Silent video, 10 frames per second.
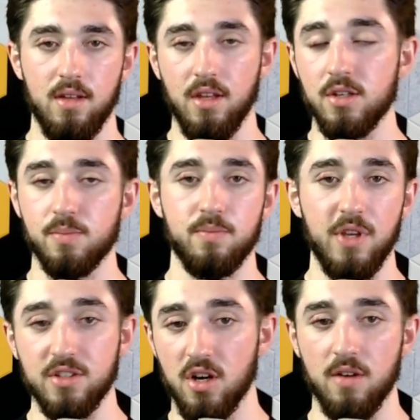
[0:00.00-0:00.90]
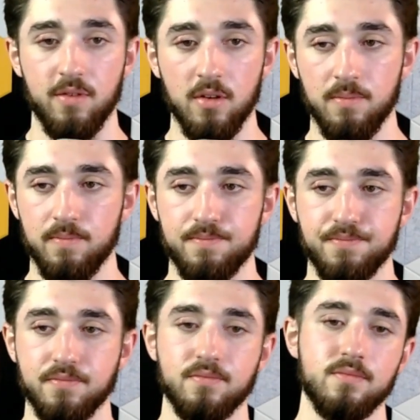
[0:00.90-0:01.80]
each offer
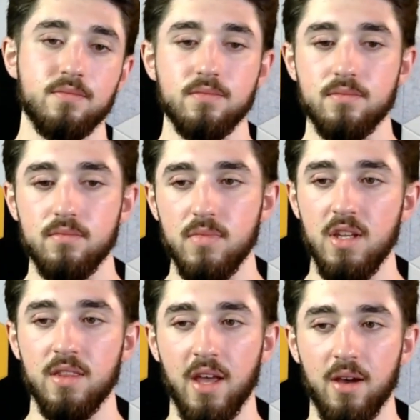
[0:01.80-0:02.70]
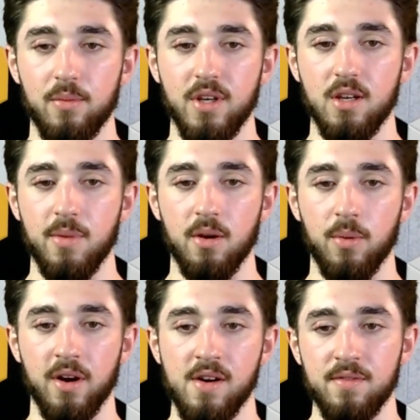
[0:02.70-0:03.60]
that we need to be
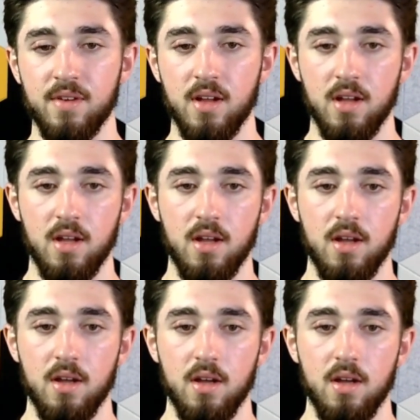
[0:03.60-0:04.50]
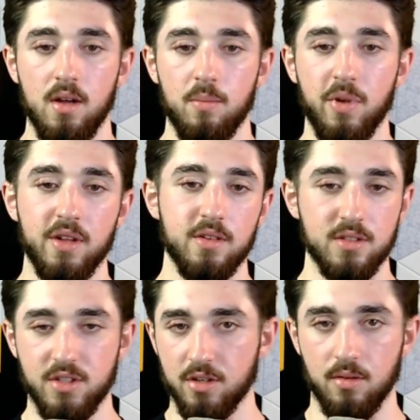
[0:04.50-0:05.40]
aware of. But
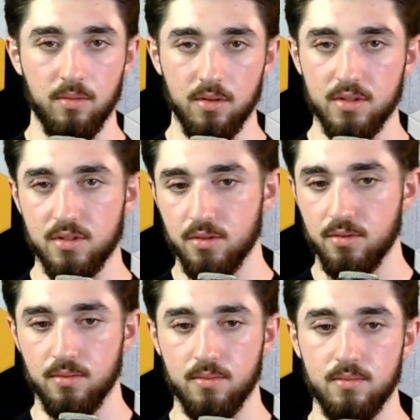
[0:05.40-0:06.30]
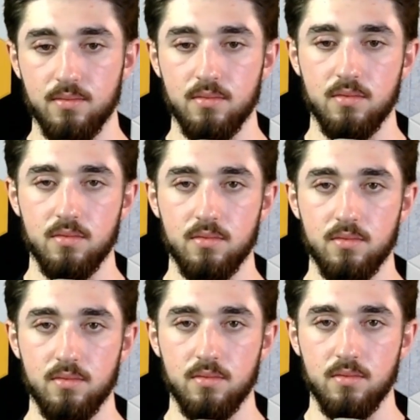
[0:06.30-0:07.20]
there's a general rule to
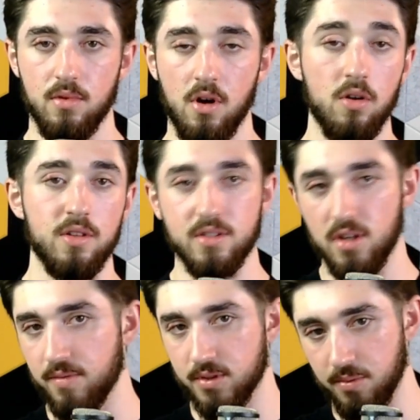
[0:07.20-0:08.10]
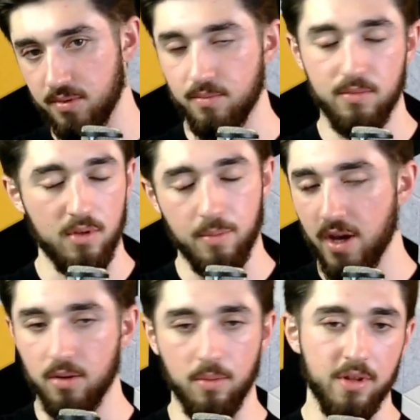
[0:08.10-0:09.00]
all these offers, with no
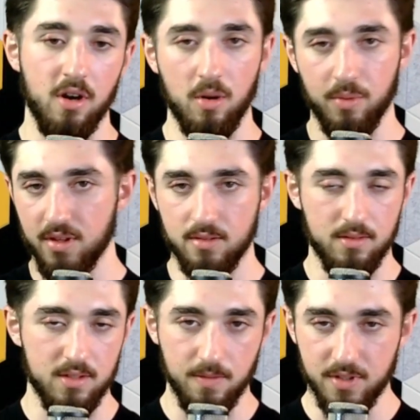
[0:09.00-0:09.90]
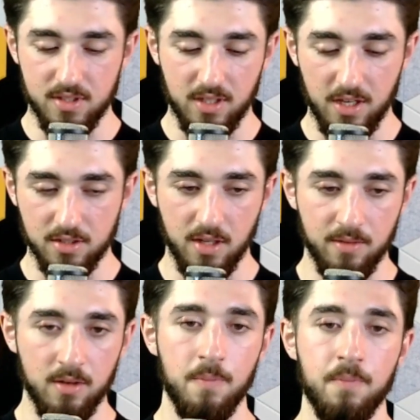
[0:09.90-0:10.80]
matter where they are within the sophistication
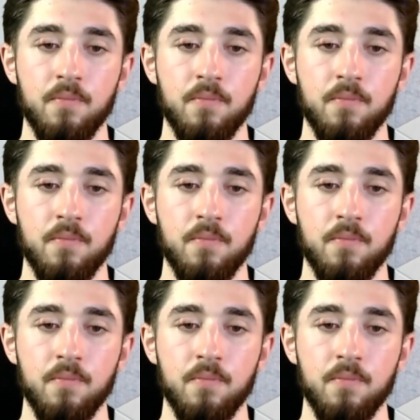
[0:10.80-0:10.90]
level,